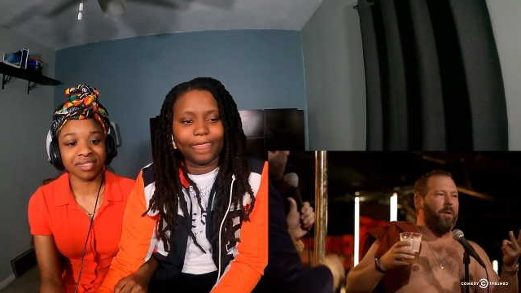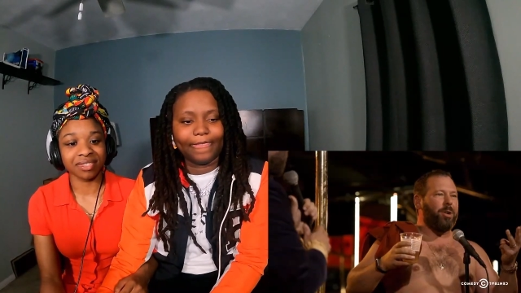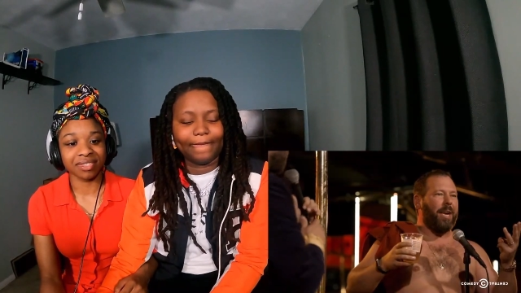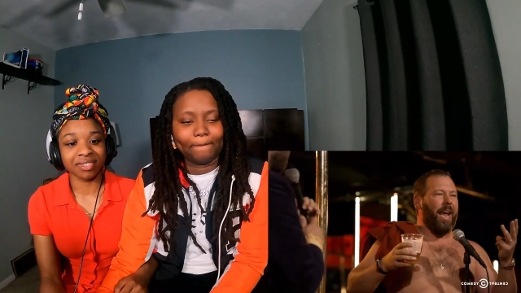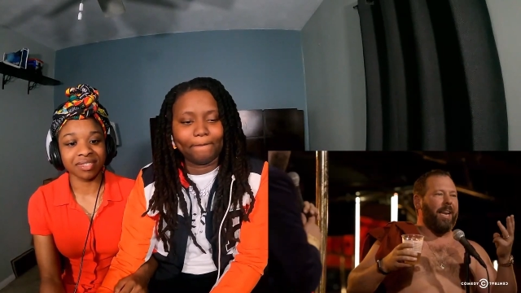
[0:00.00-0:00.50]

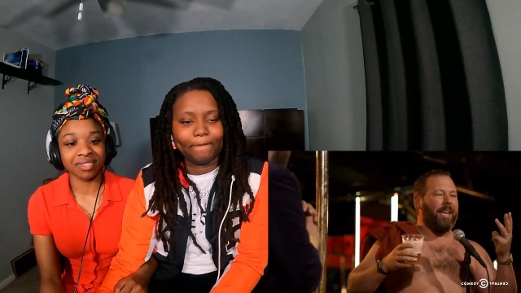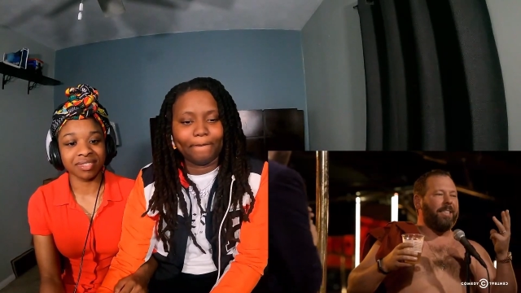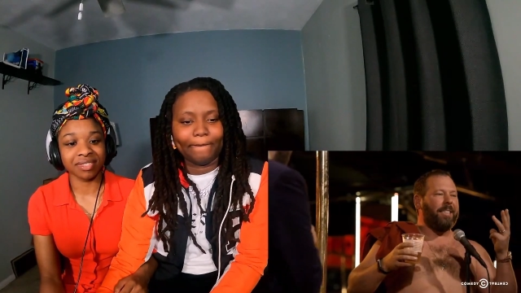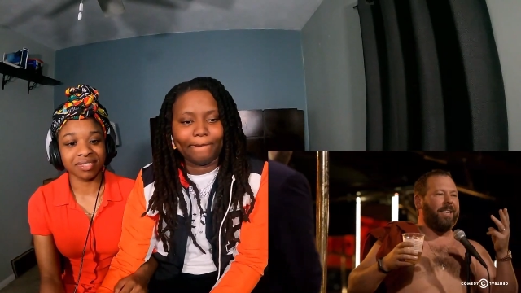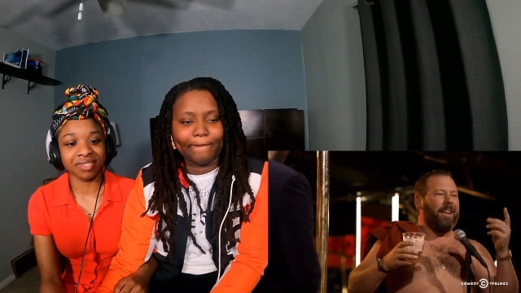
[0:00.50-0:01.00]
Speaker 1: French
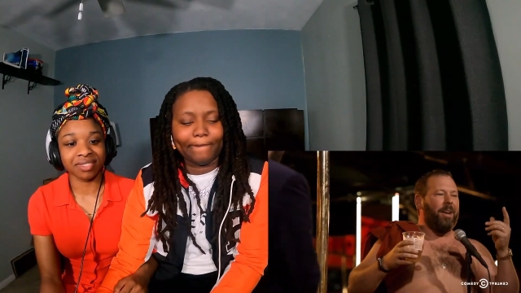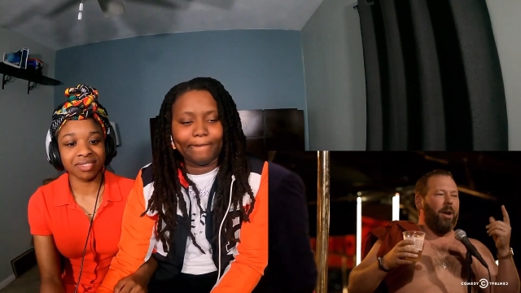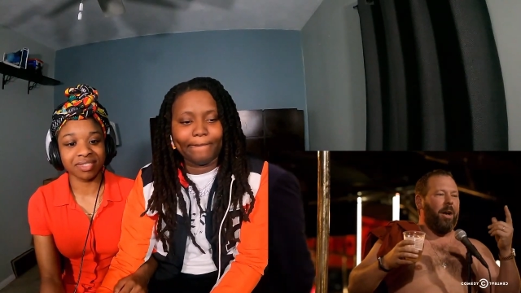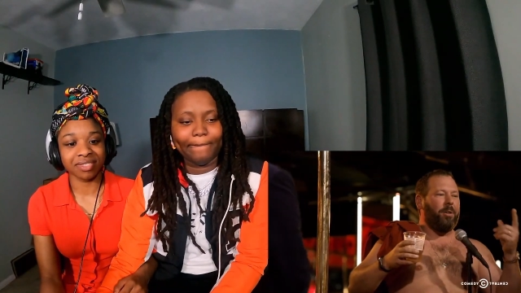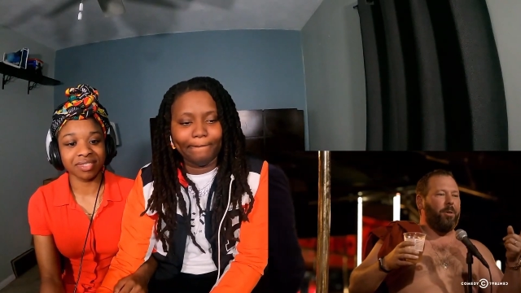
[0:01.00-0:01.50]
Canadians,
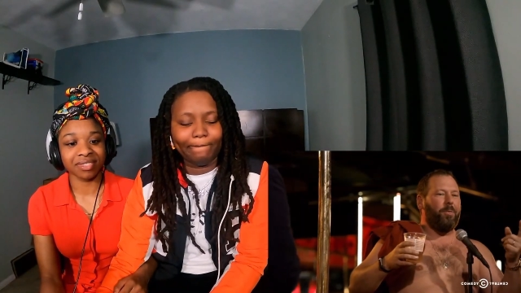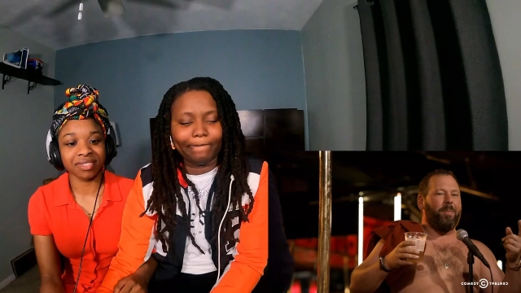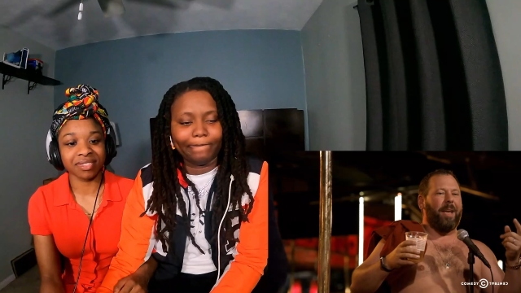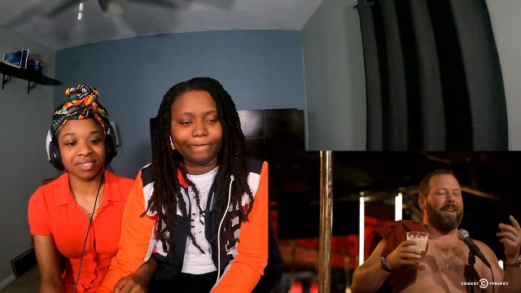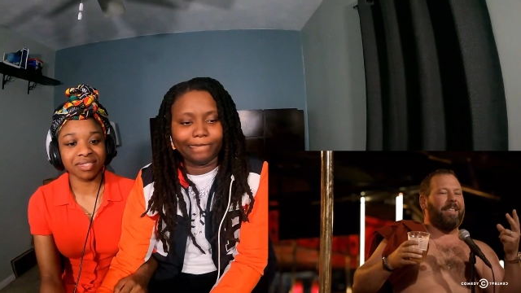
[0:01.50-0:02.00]
mm-hmm. a dude
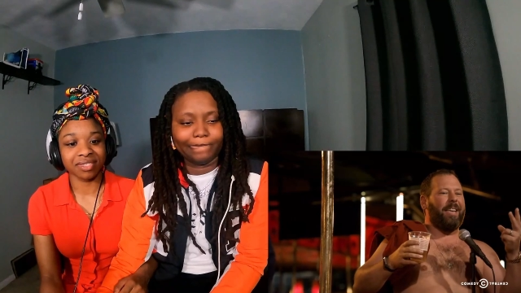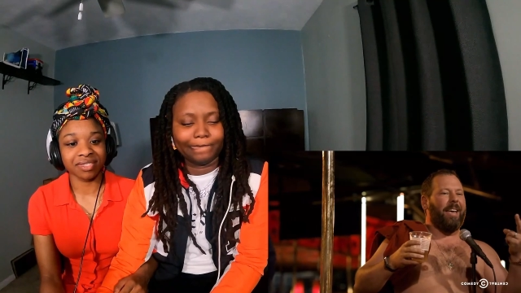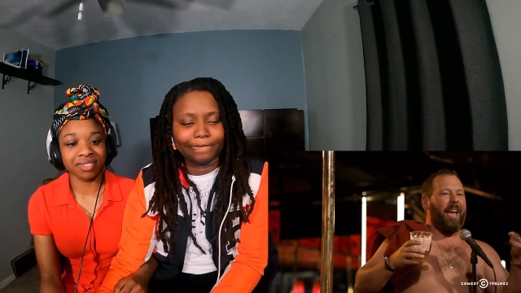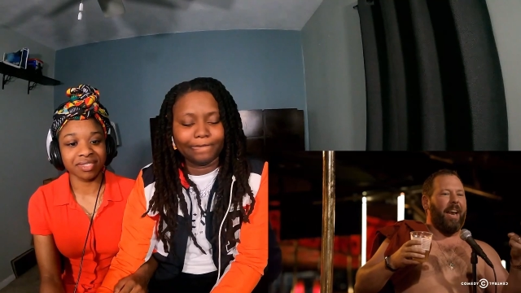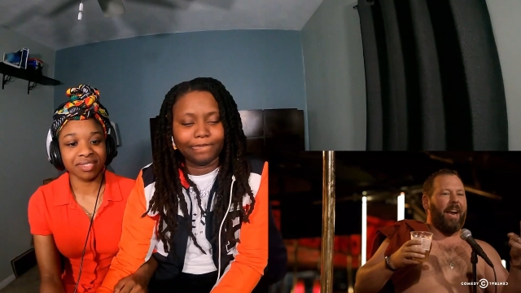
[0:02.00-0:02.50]
from
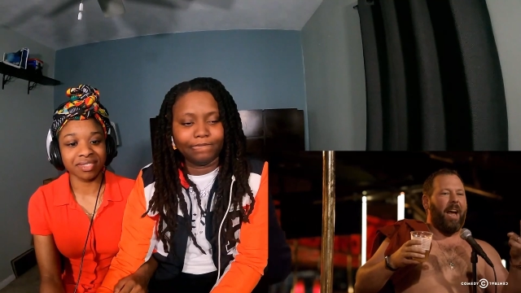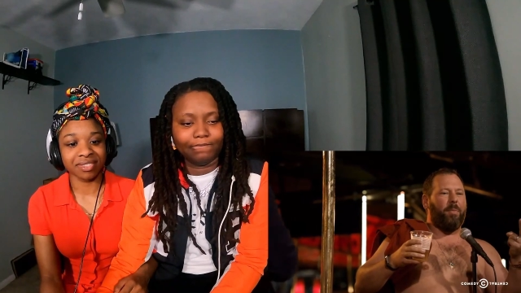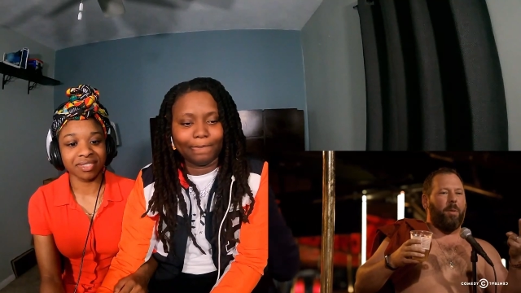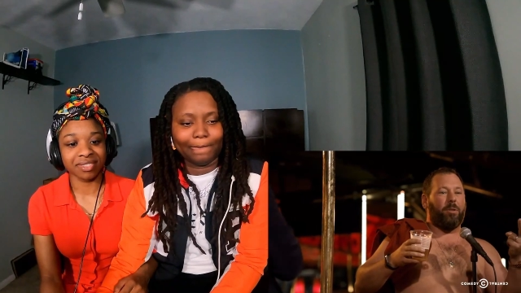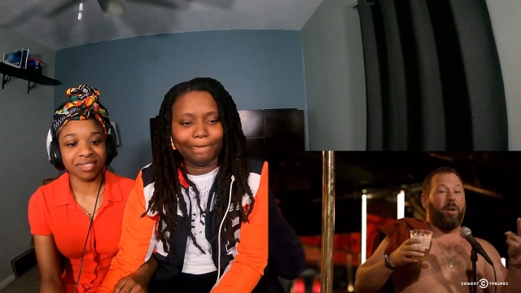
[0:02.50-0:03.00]
Tennessee, and a guy
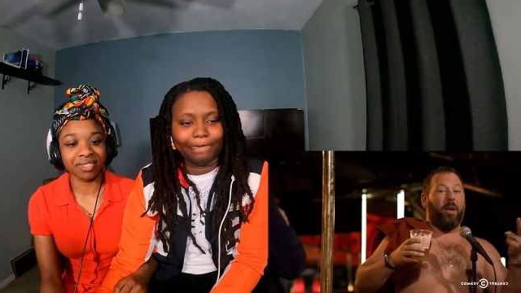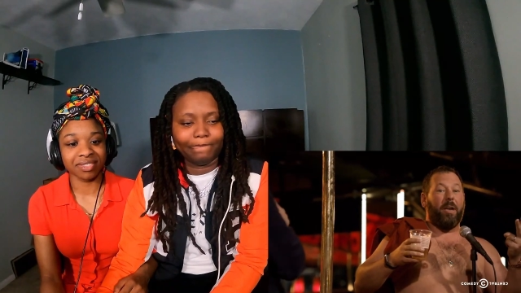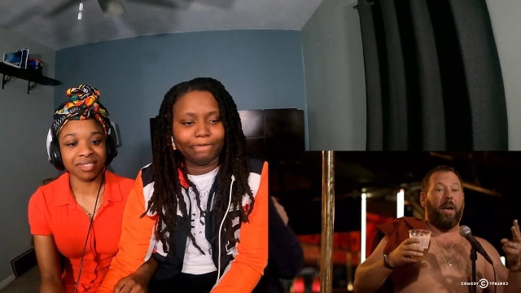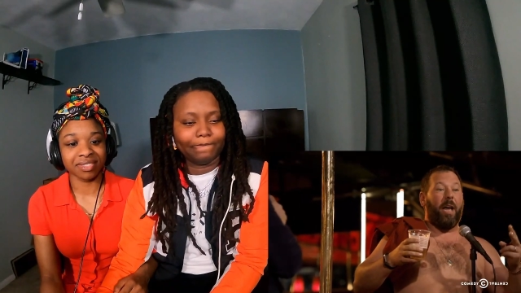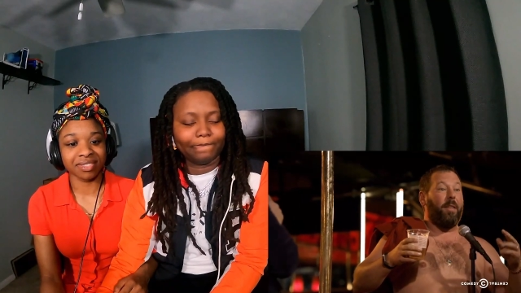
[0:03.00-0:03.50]
from
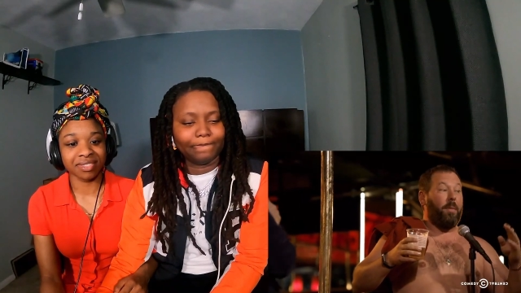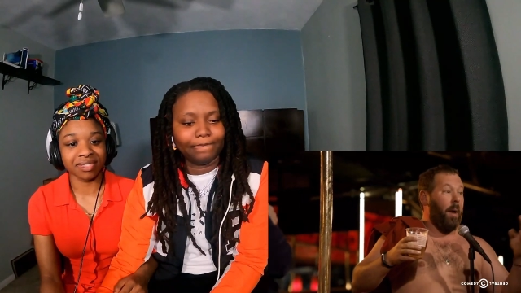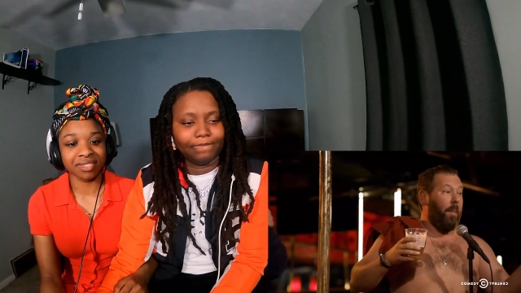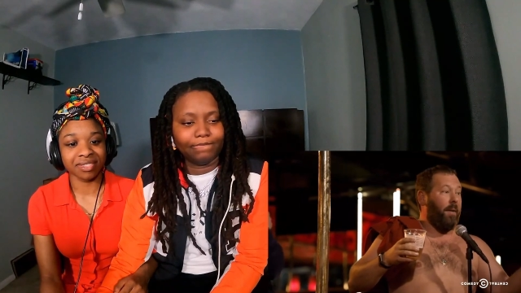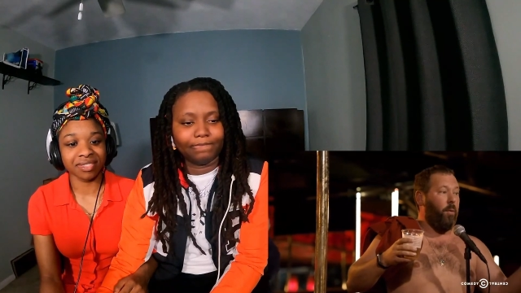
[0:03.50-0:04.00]
Australia, and,
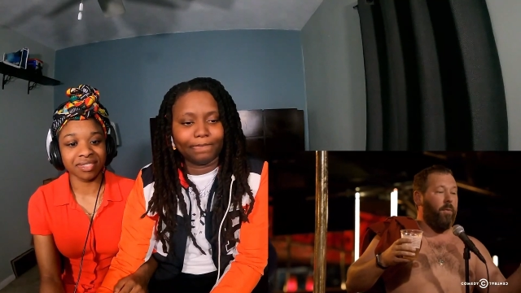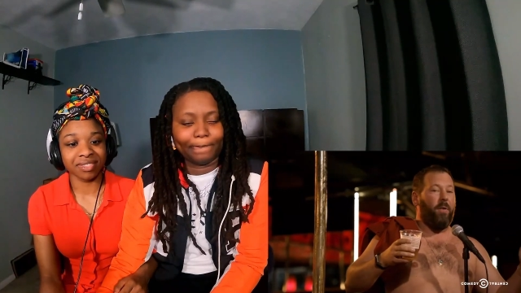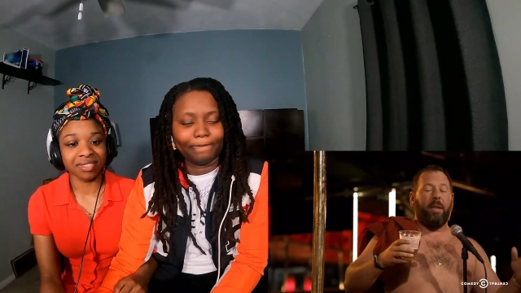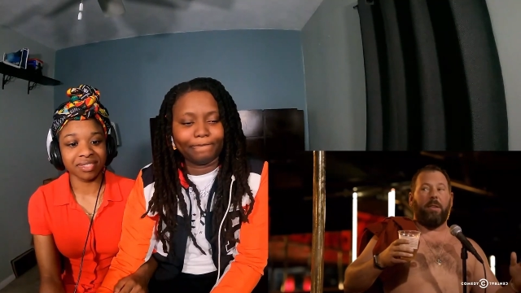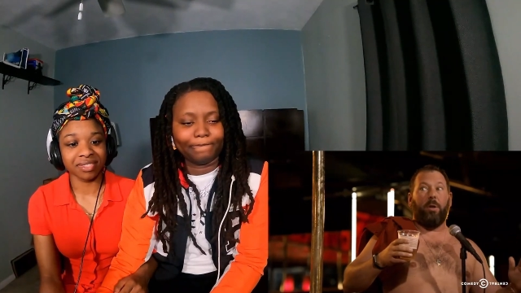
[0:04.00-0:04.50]
and my four
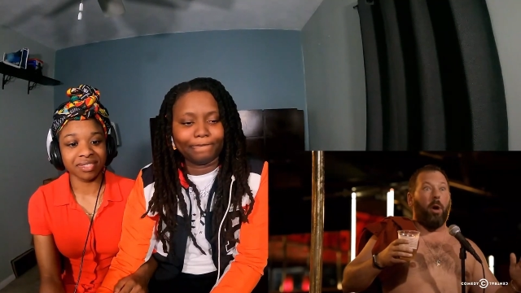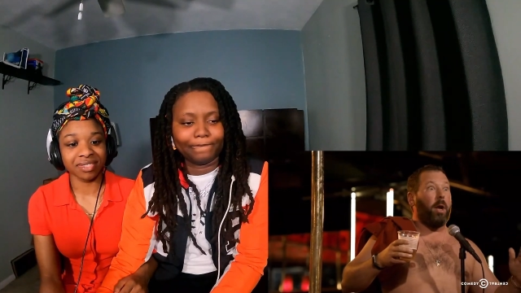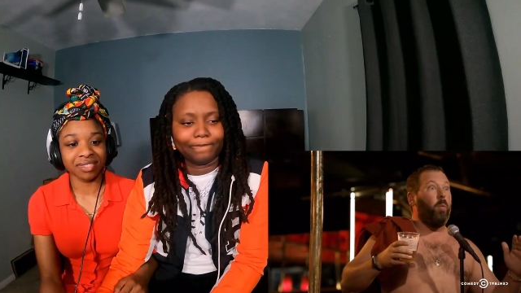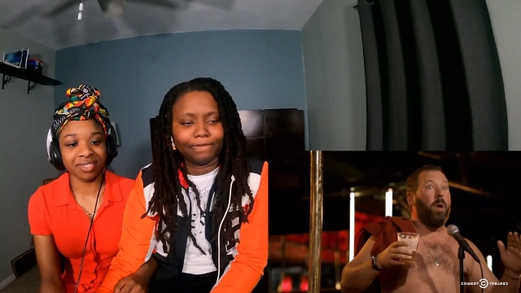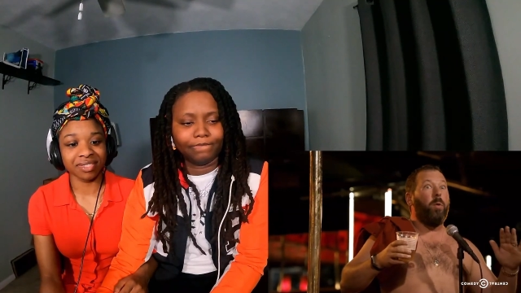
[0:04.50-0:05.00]
friends, and they're
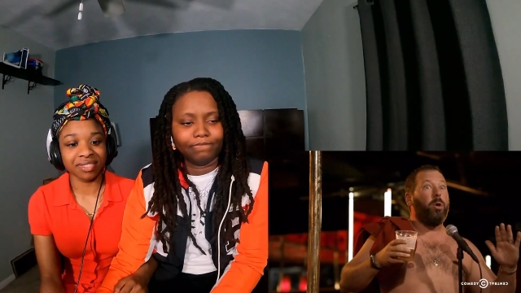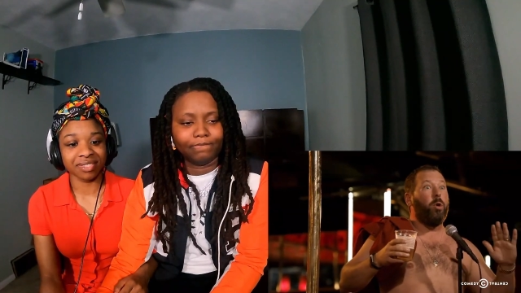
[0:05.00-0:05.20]
like, we would